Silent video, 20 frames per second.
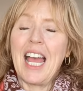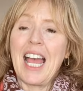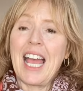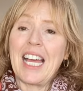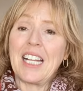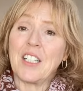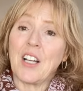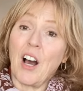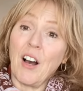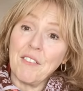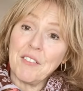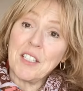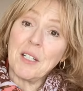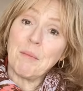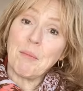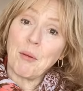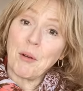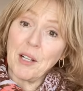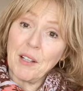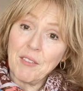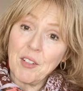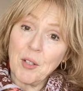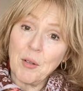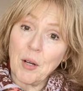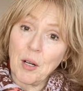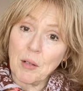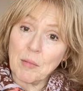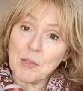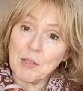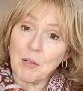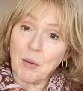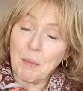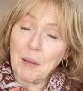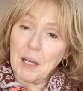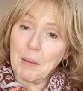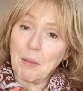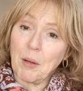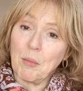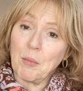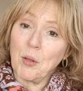and often preview homes for
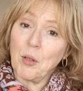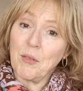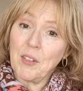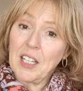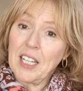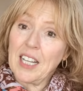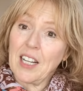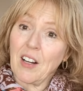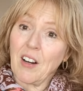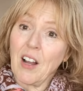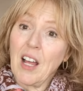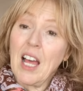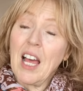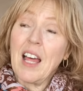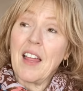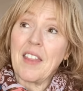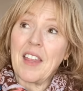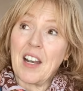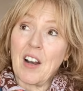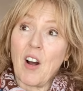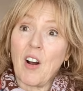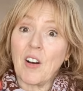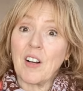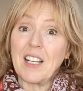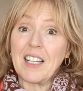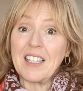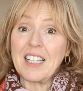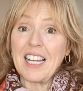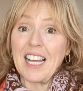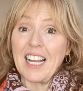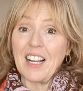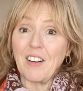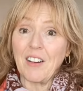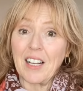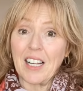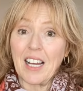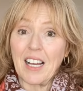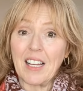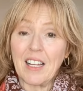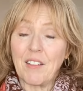people moving here that aren't in the
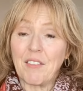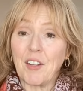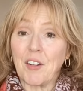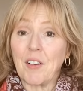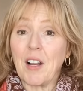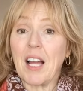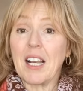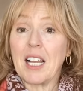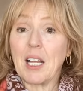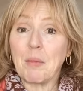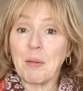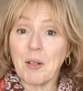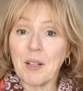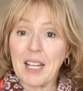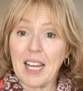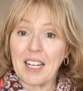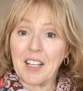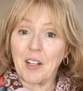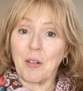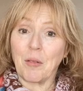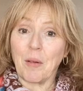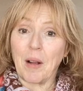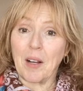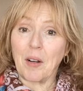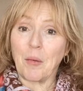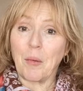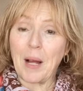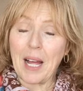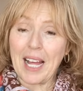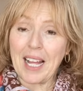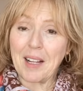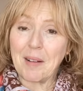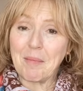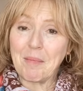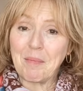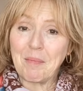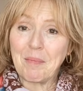area if they're not able to get here right away,